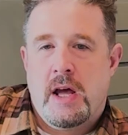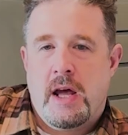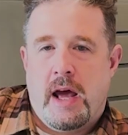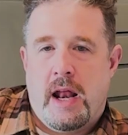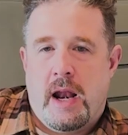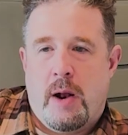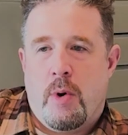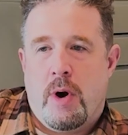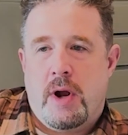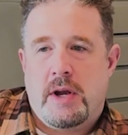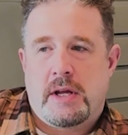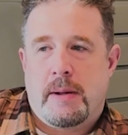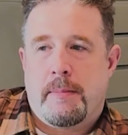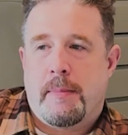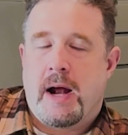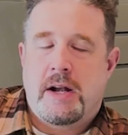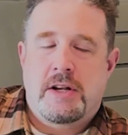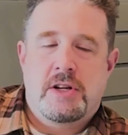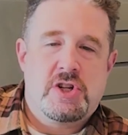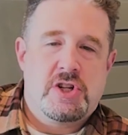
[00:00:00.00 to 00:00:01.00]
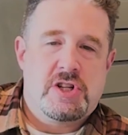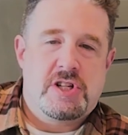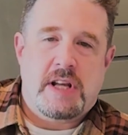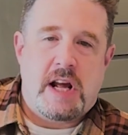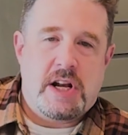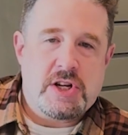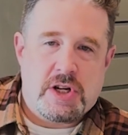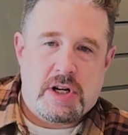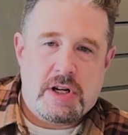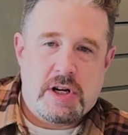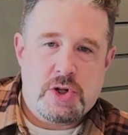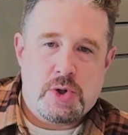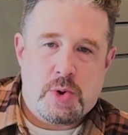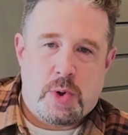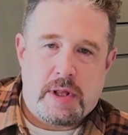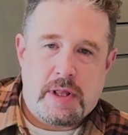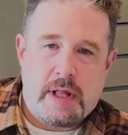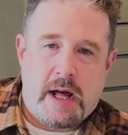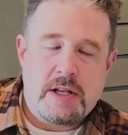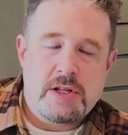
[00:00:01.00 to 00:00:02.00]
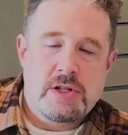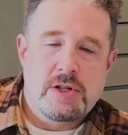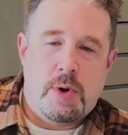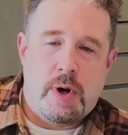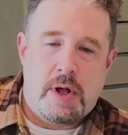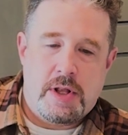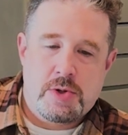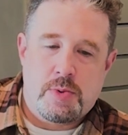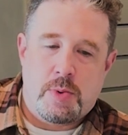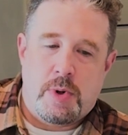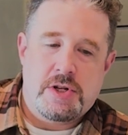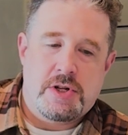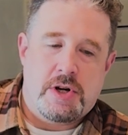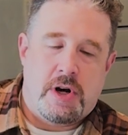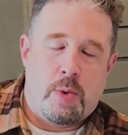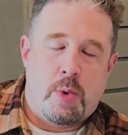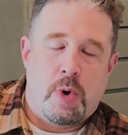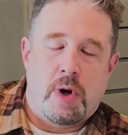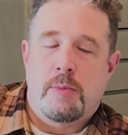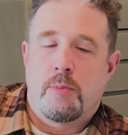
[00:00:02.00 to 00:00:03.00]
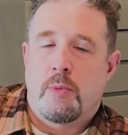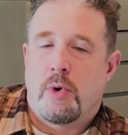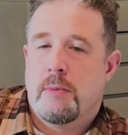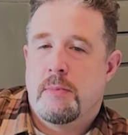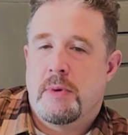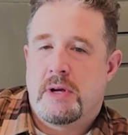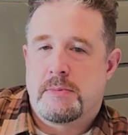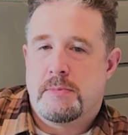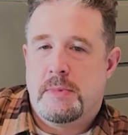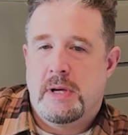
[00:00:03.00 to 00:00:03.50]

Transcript: and I wanted to get back to just sketching and enjoying that. So that's when I started working more in mixed